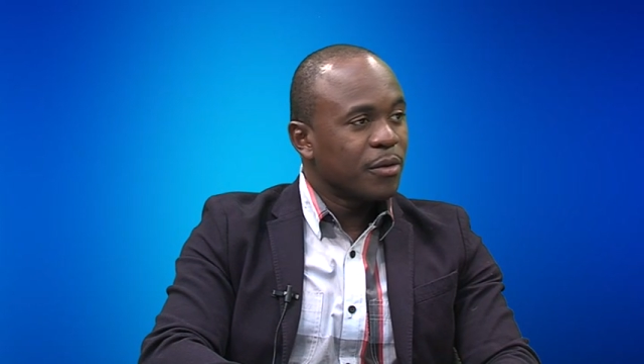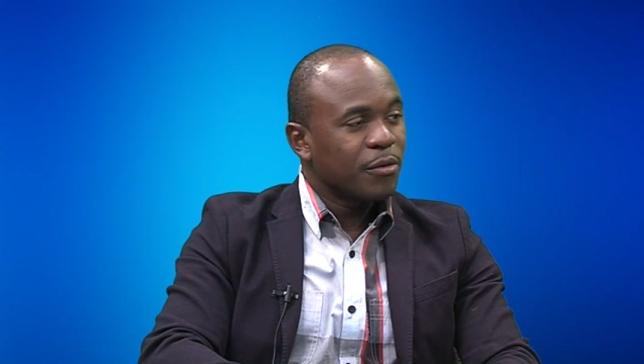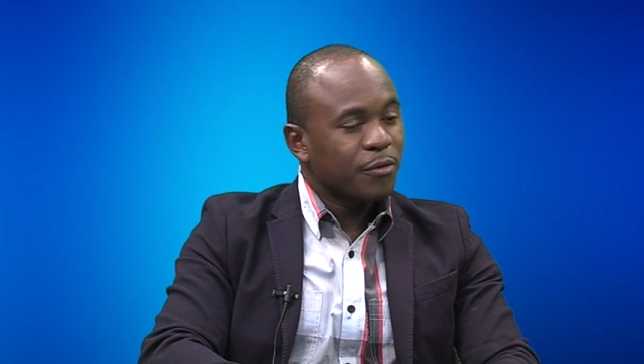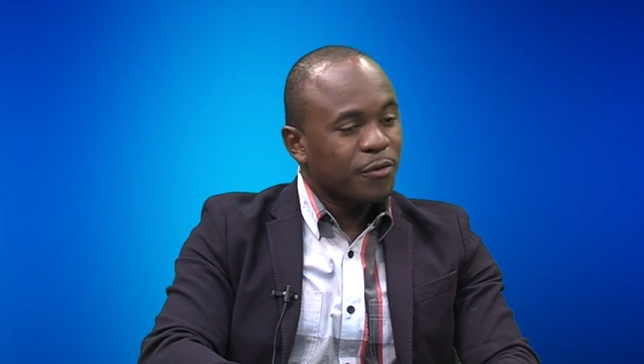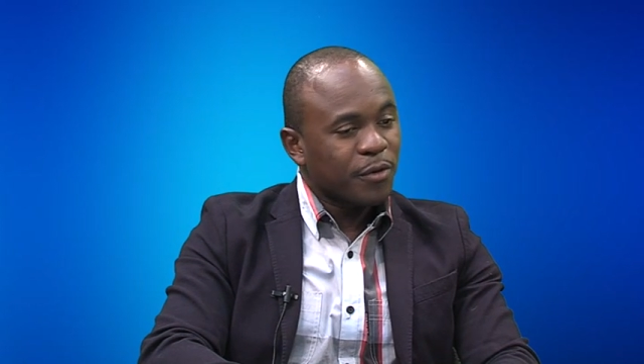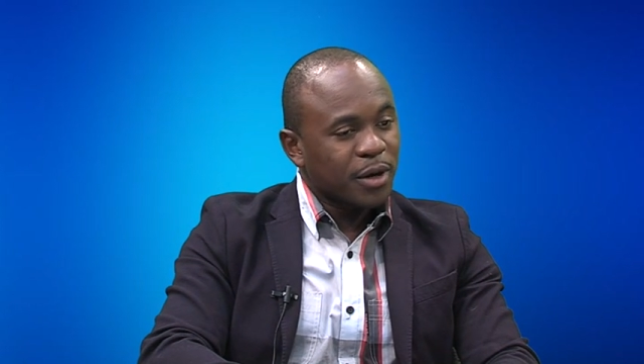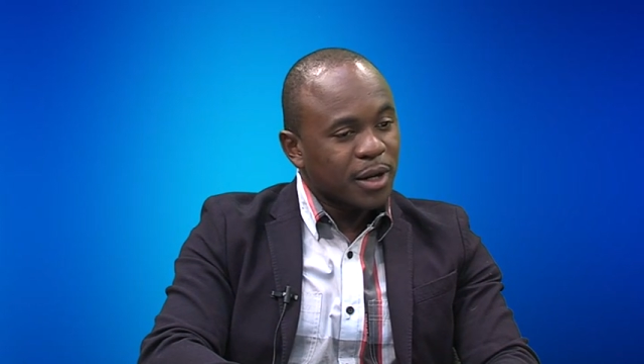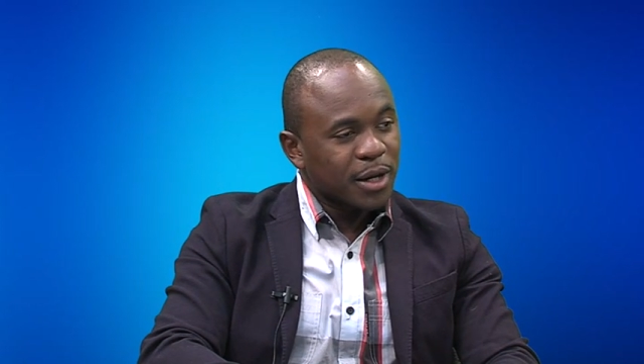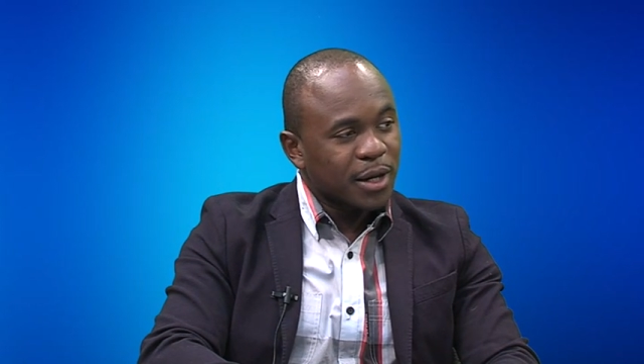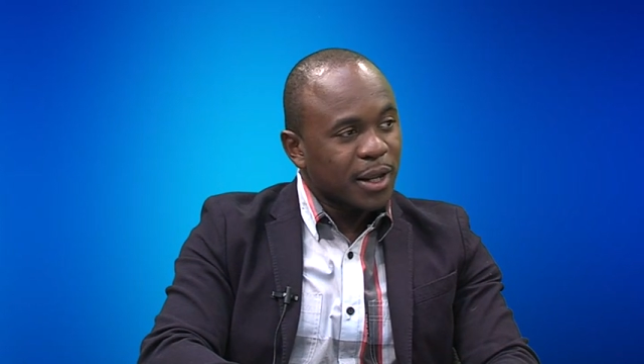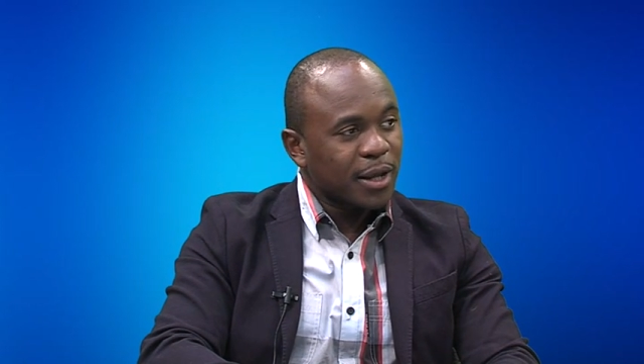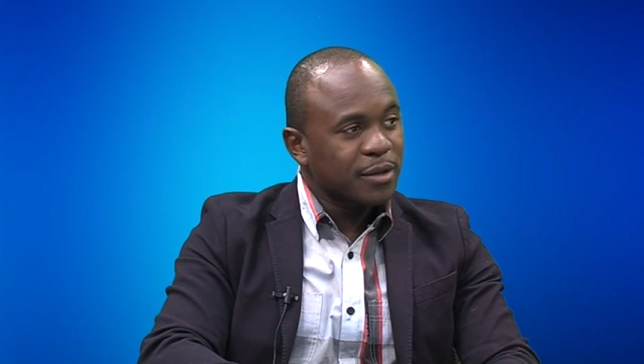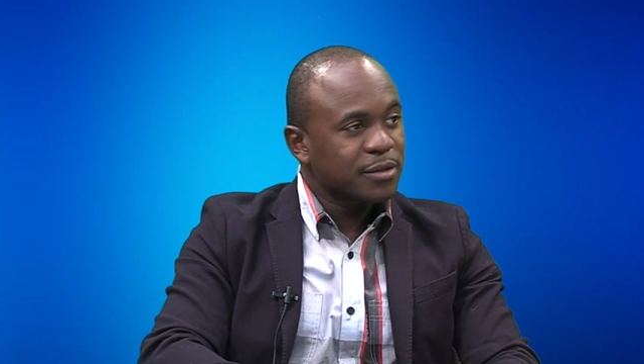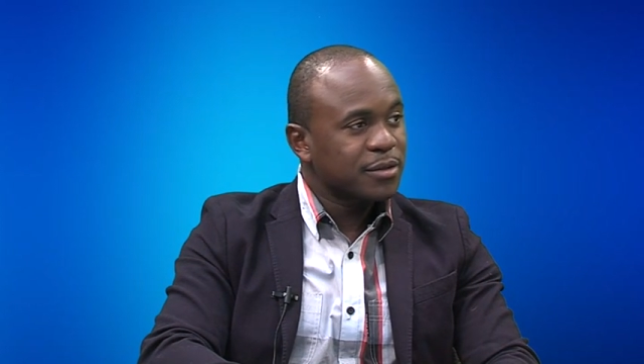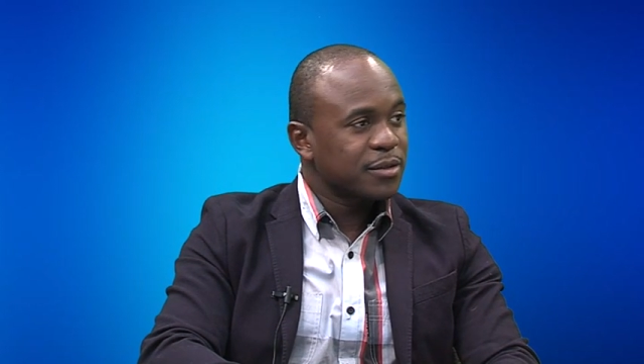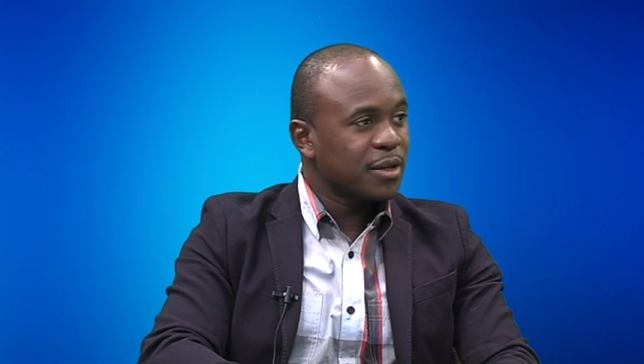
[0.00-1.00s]
for the
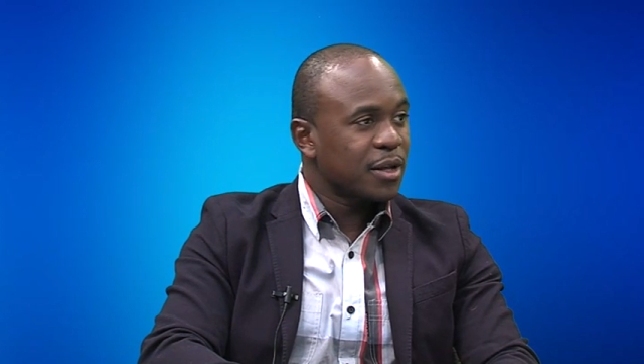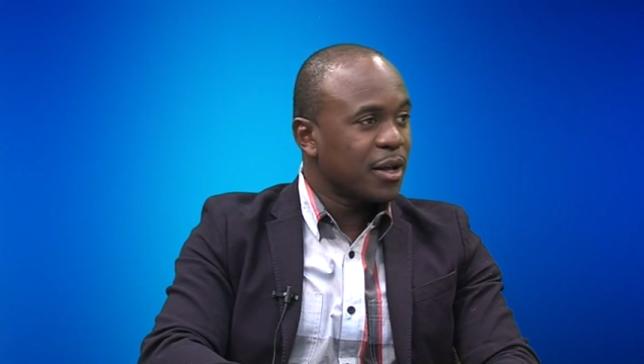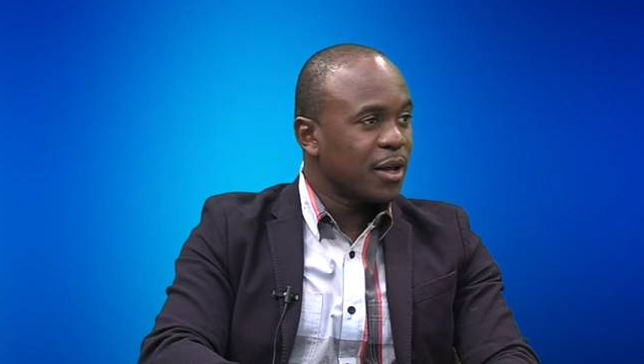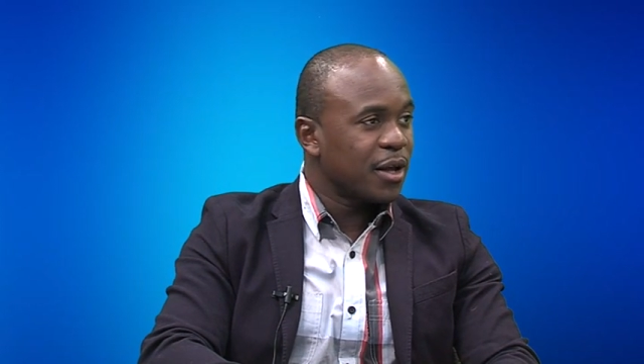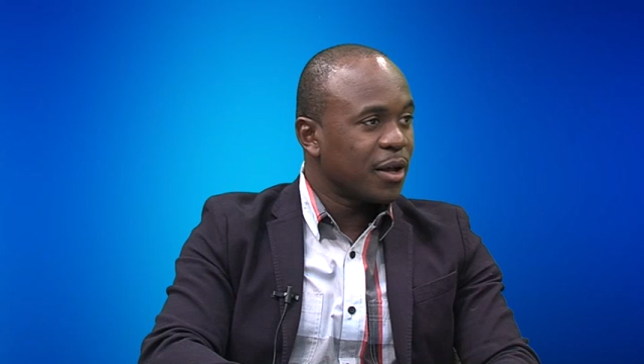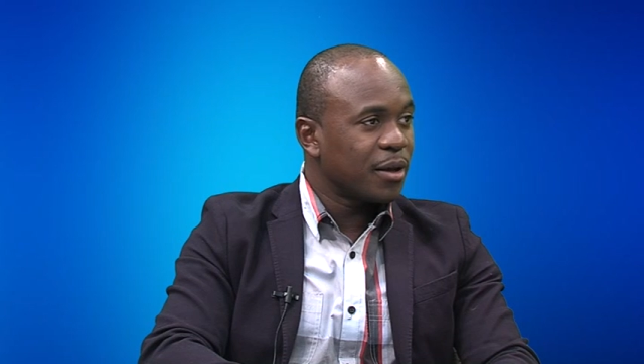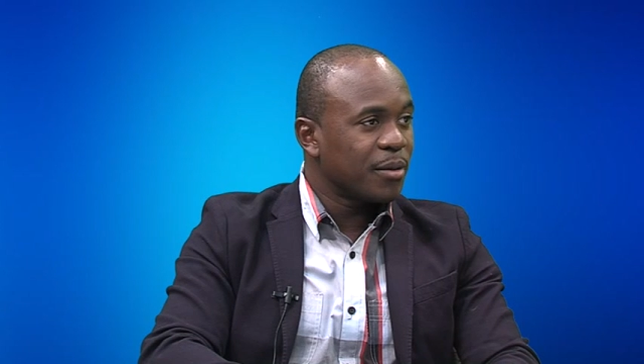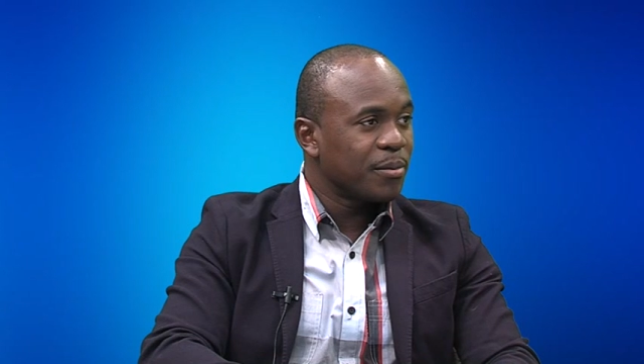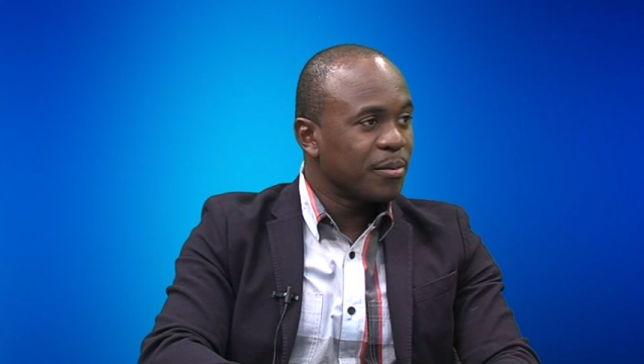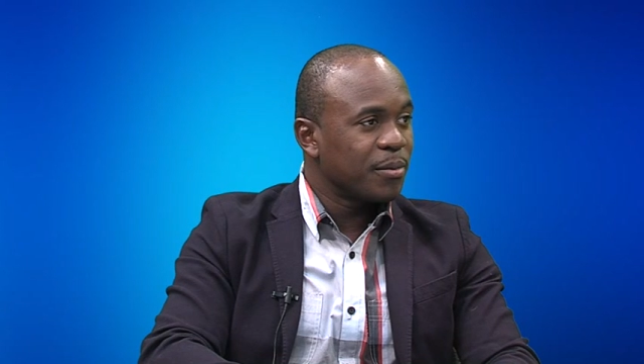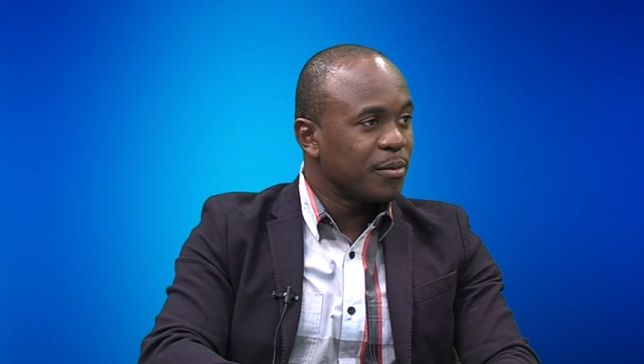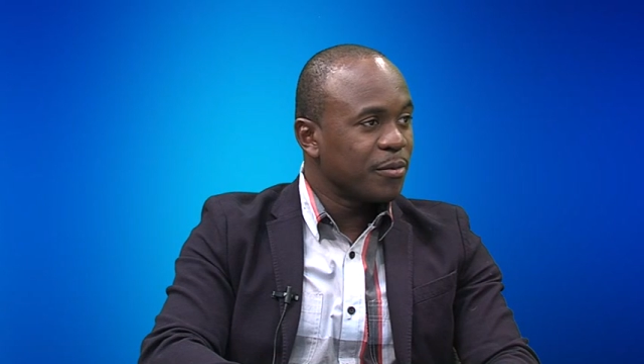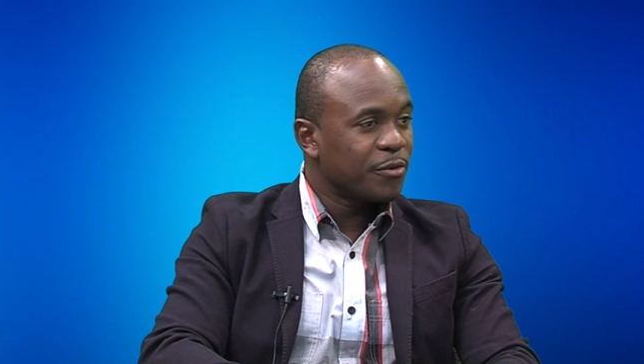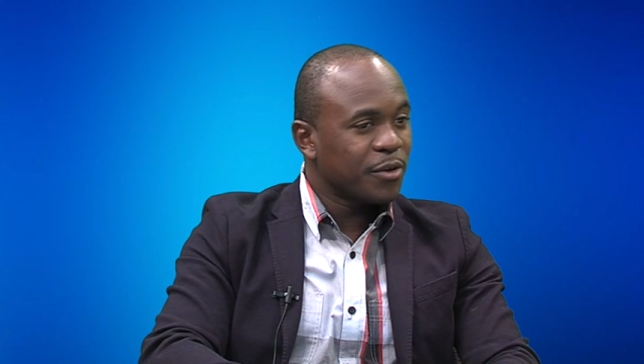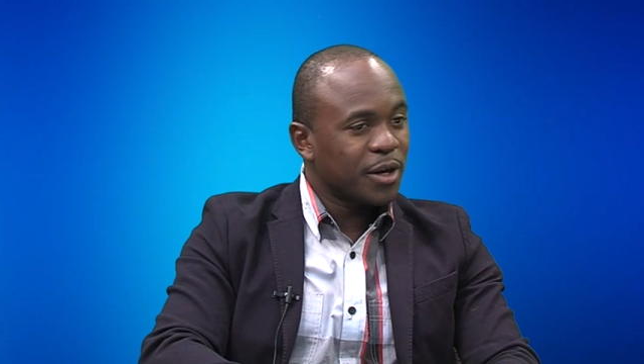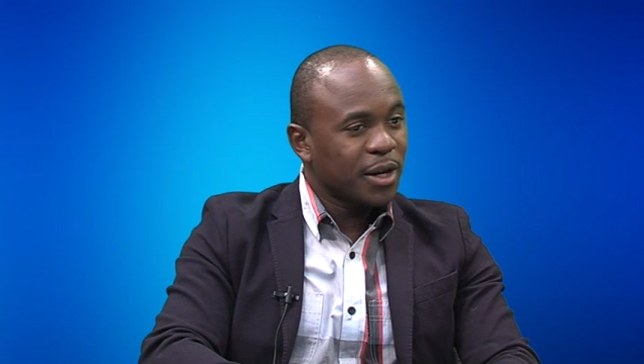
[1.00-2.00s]
next
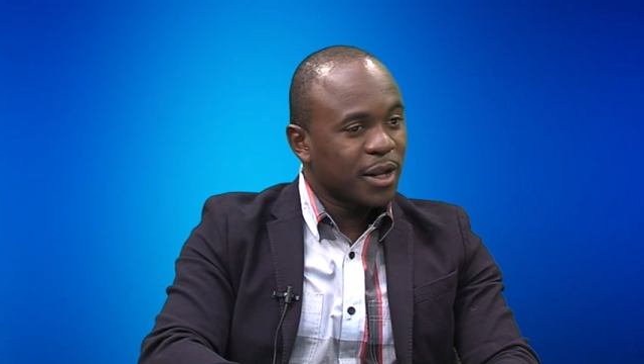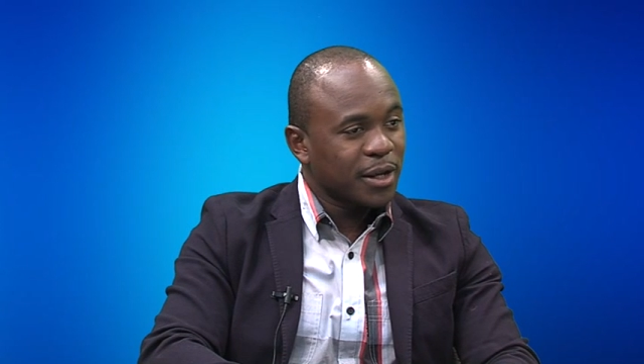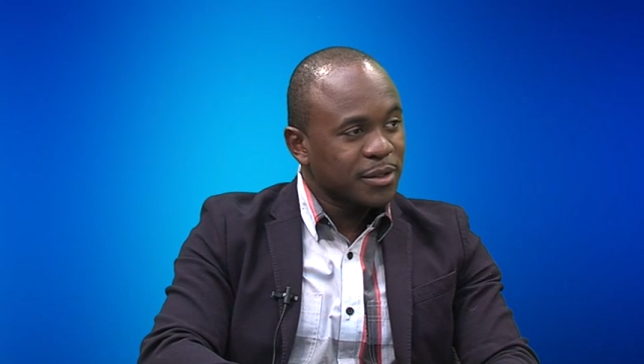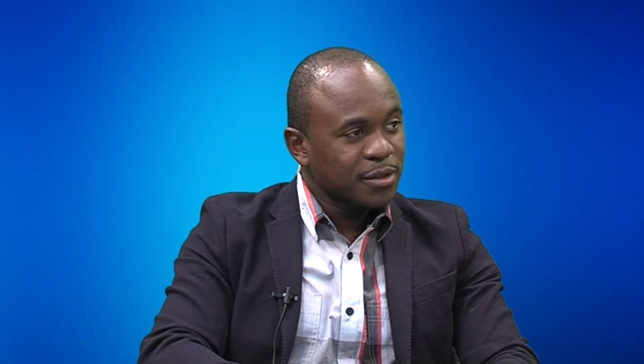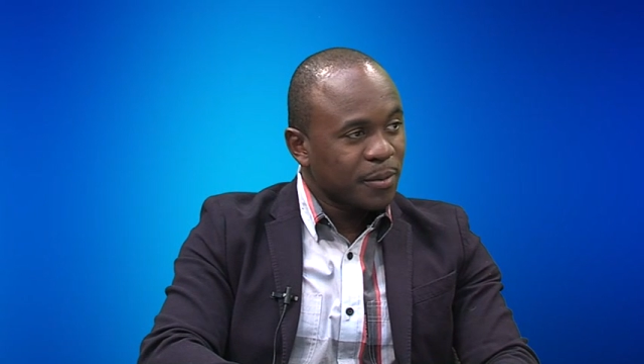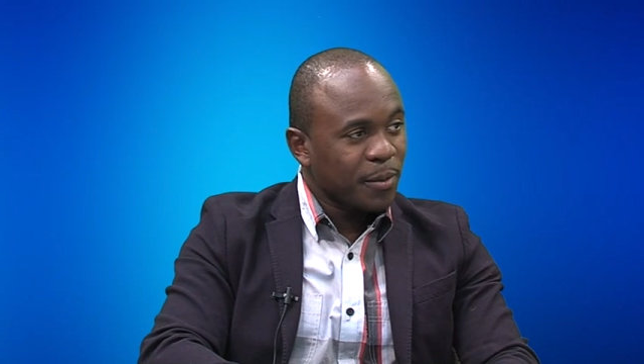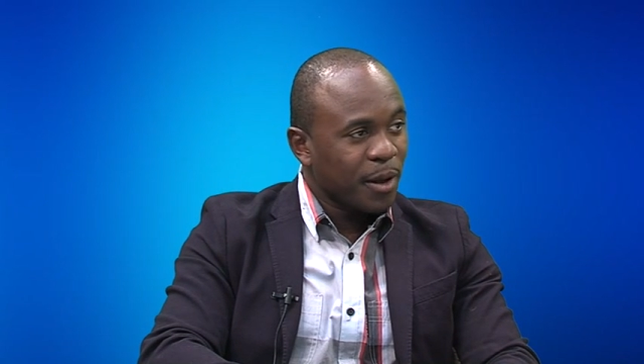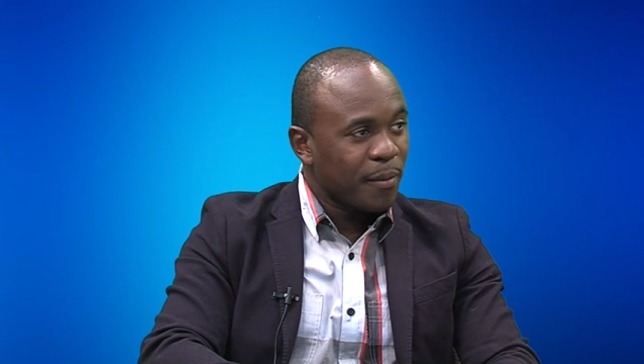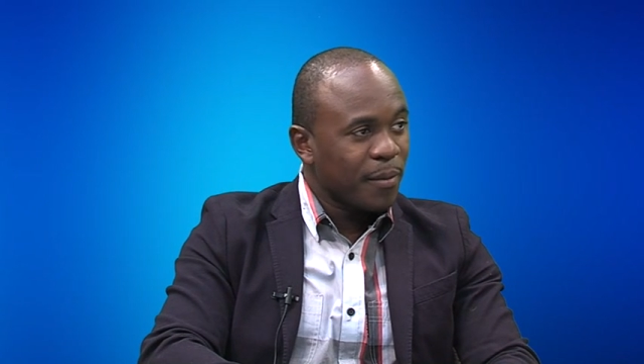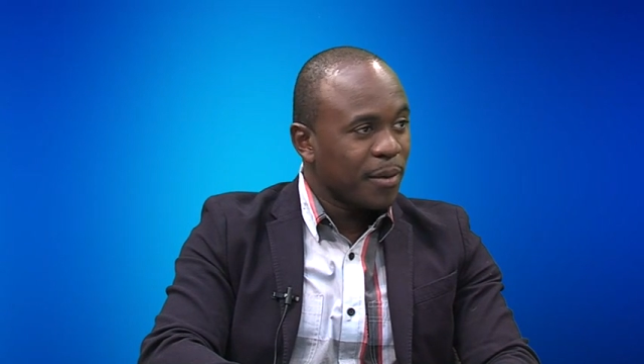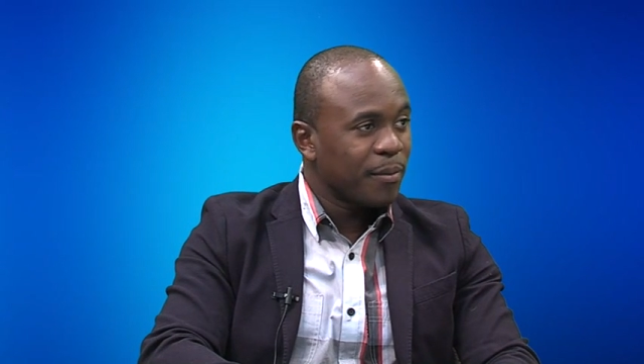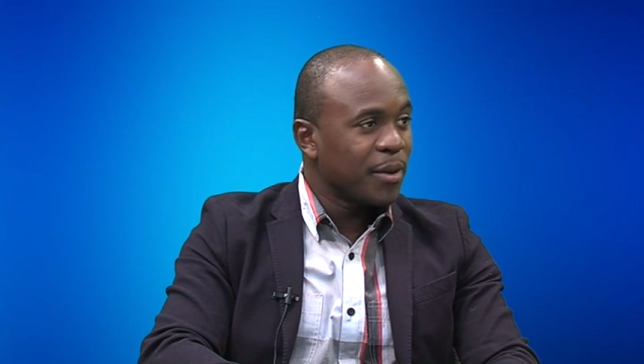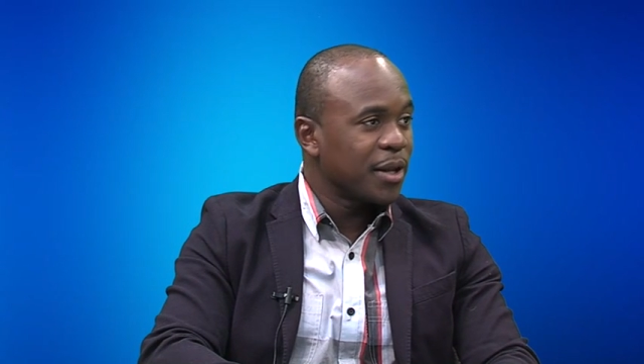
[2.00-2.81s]
upcoming